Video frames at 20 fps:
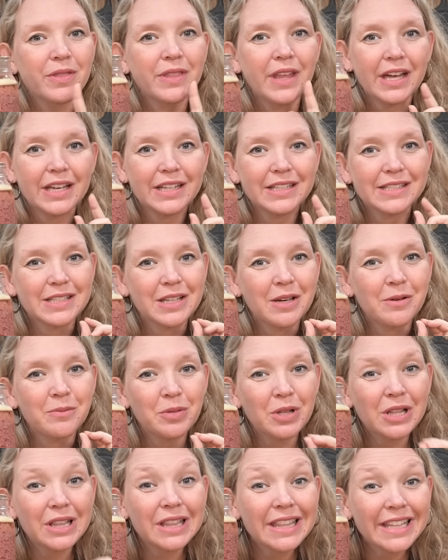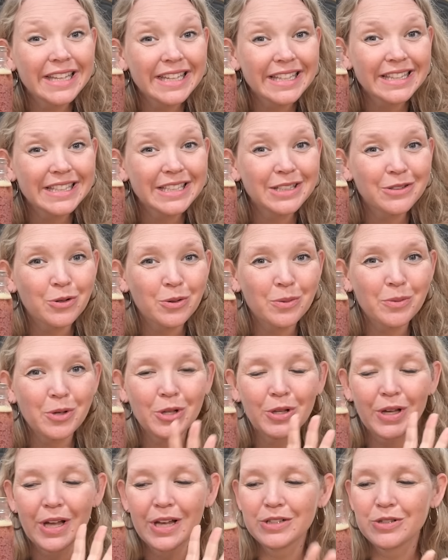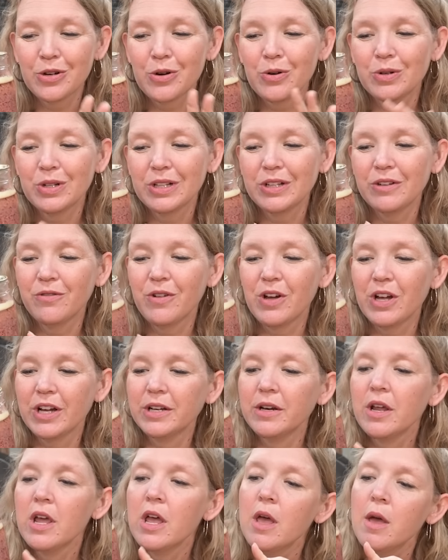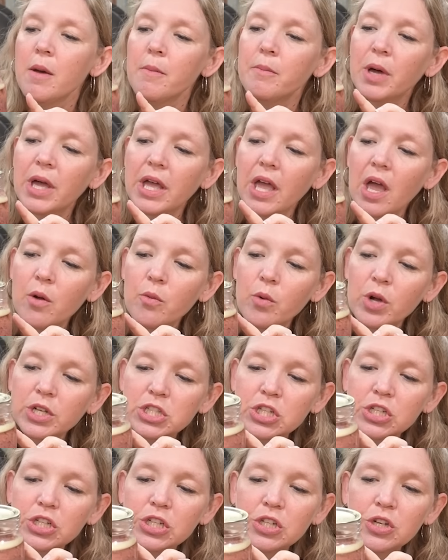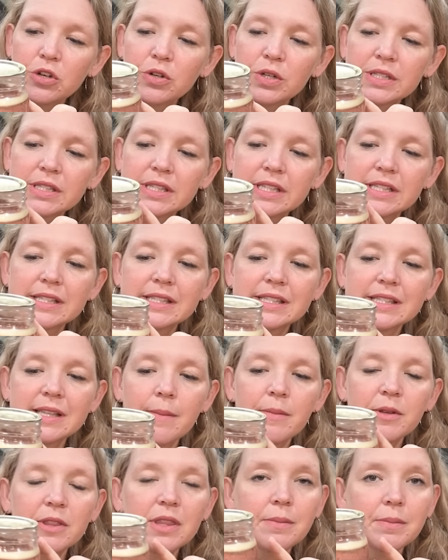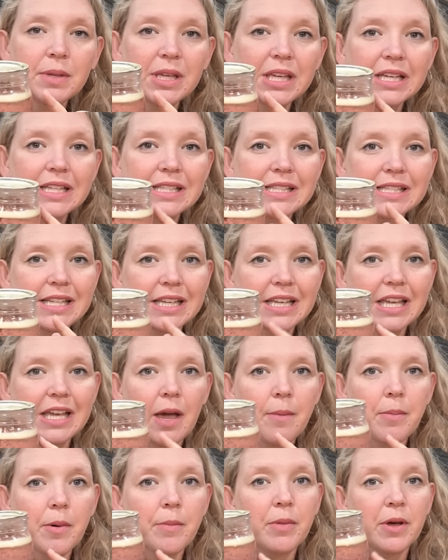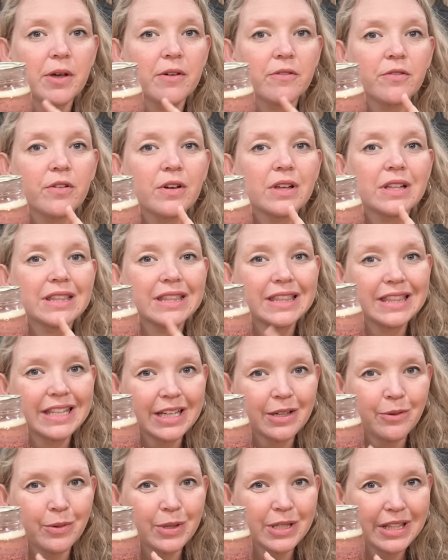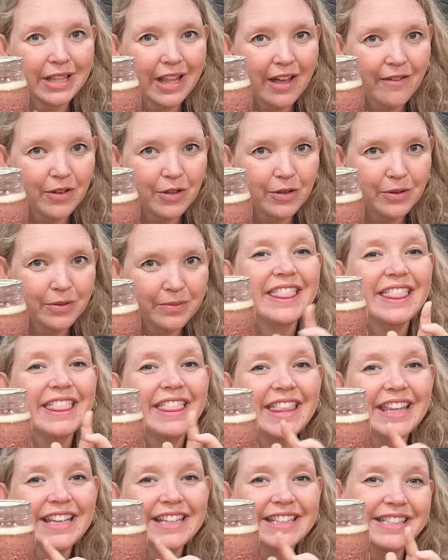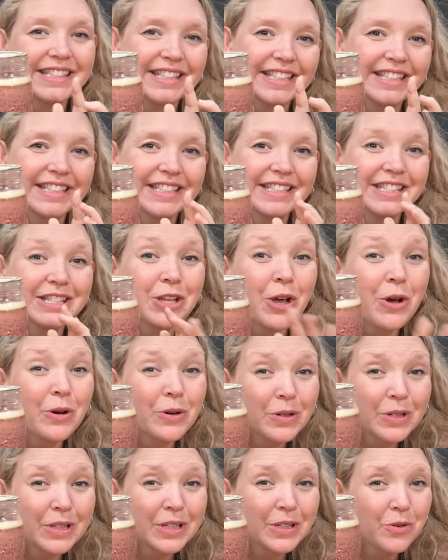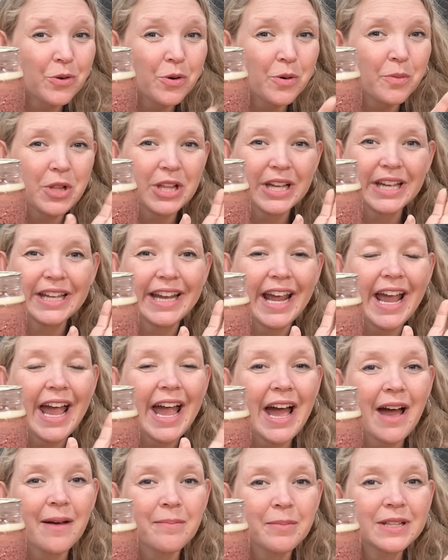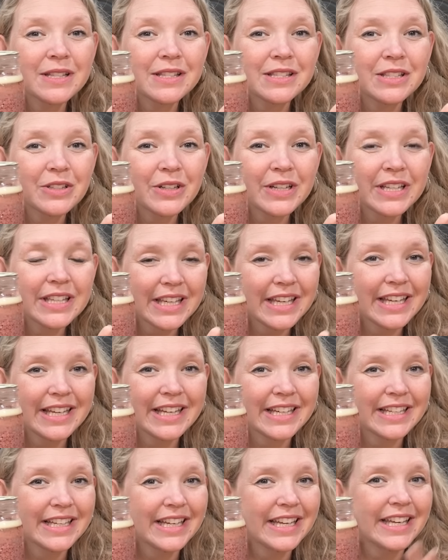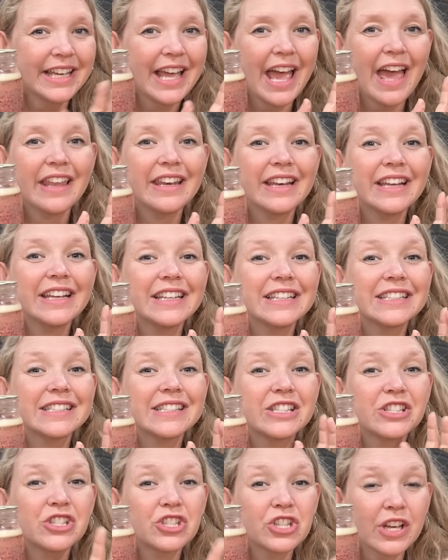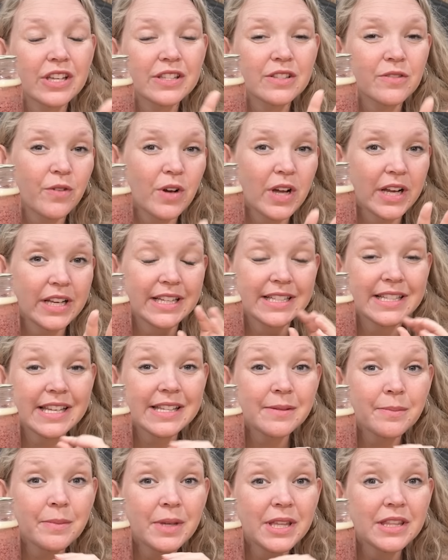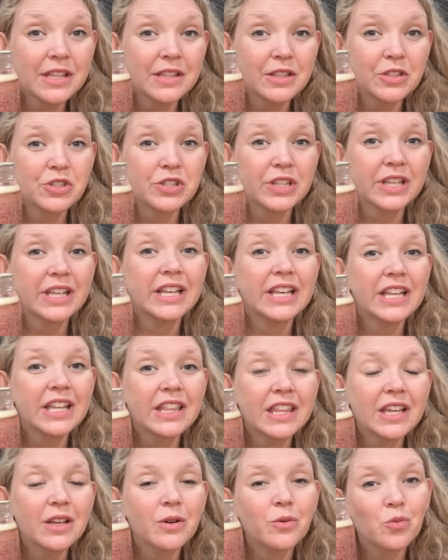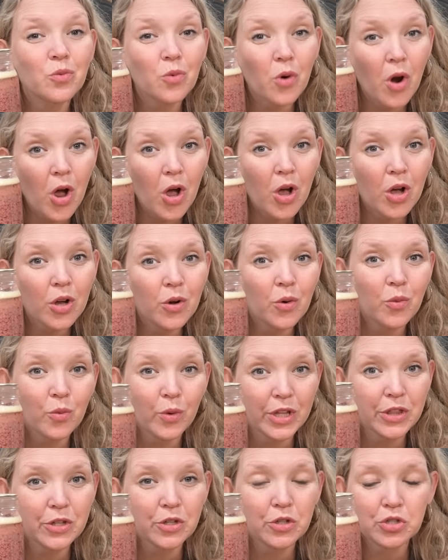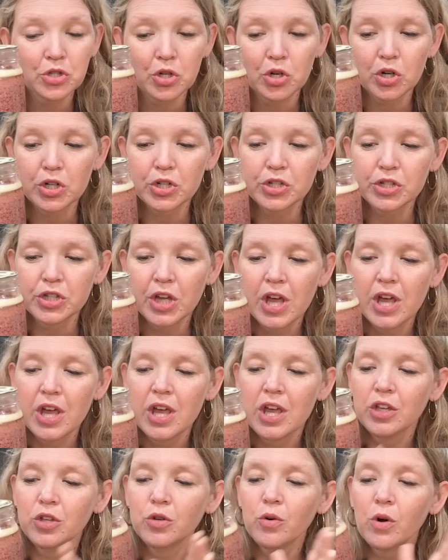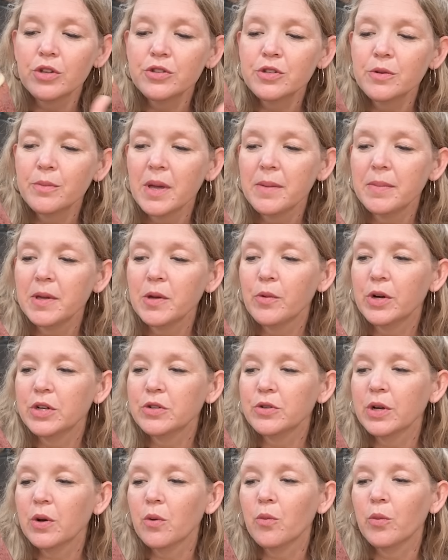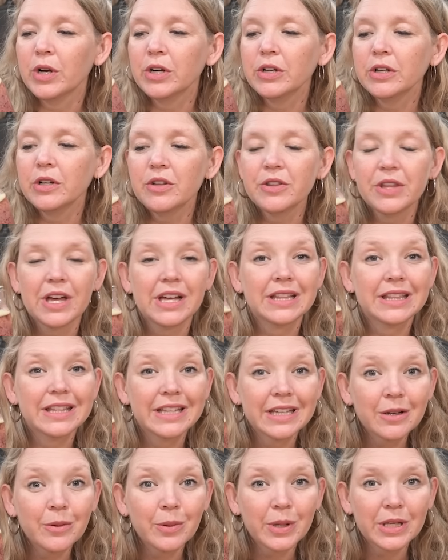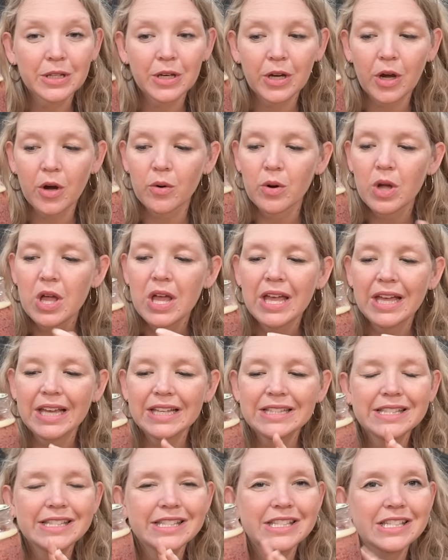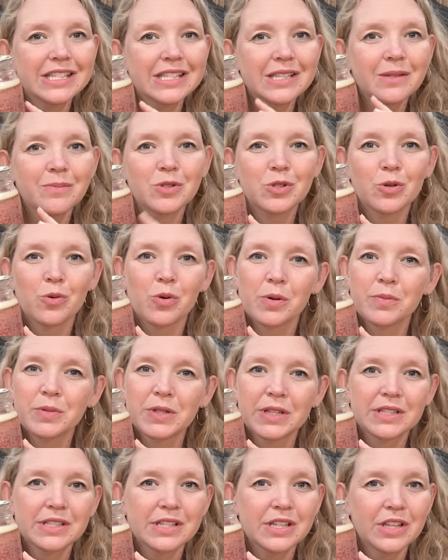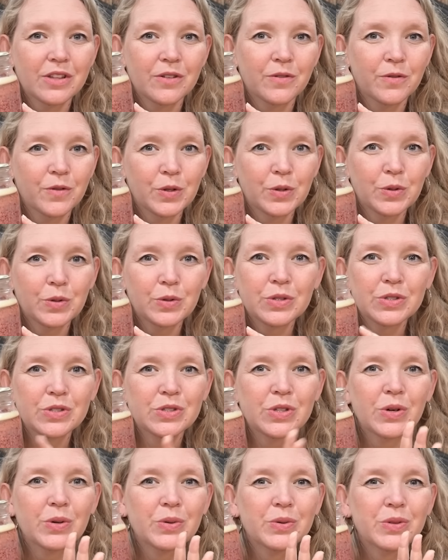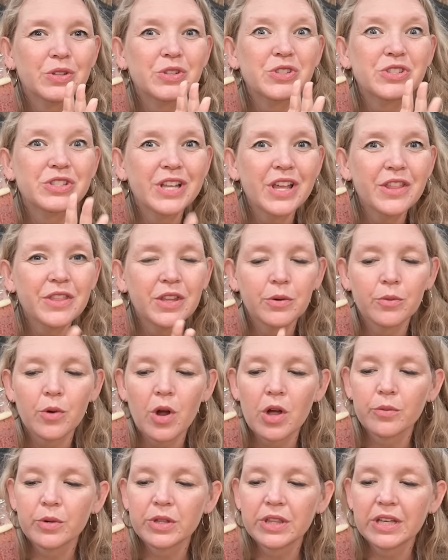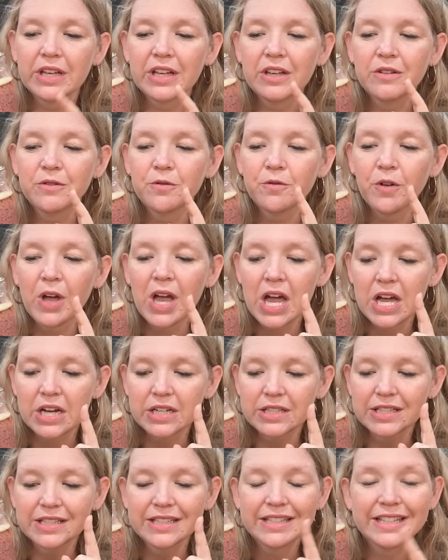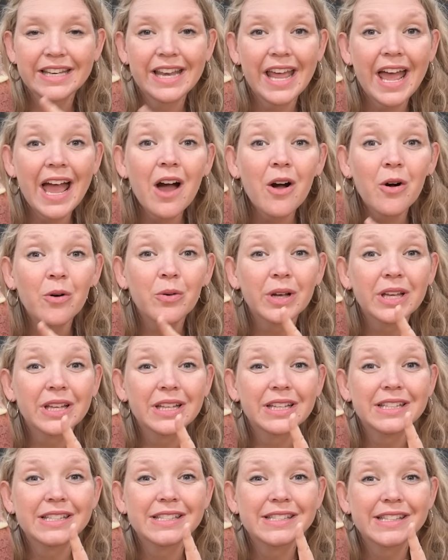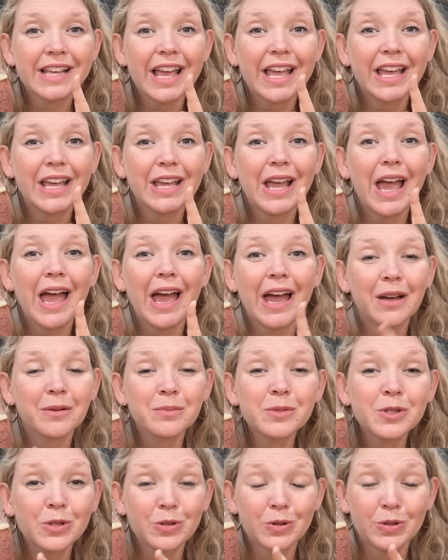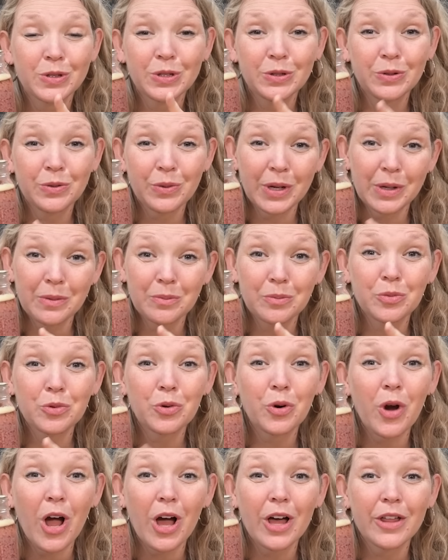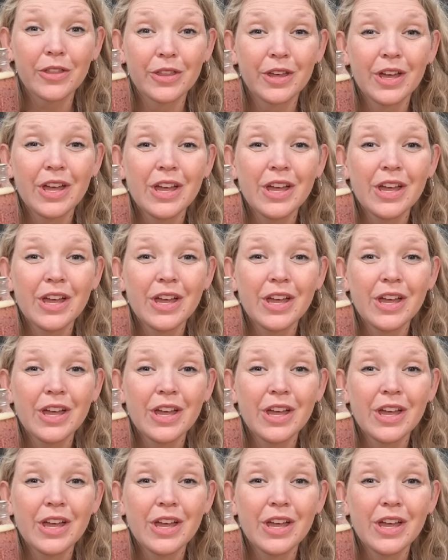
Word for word: That is completely normal and totally fine. but I want you to notice that some of the meat is sticking up above liquid level. This is totally normal and it happens during canning and it is just fine. It doesn't mean that there's anything wrong with your jars. You also may be wondering, where did all that liquid go? It's just absorbed into the food, so there's nothing wrong with it. In fact, now it is an absolutely great broth.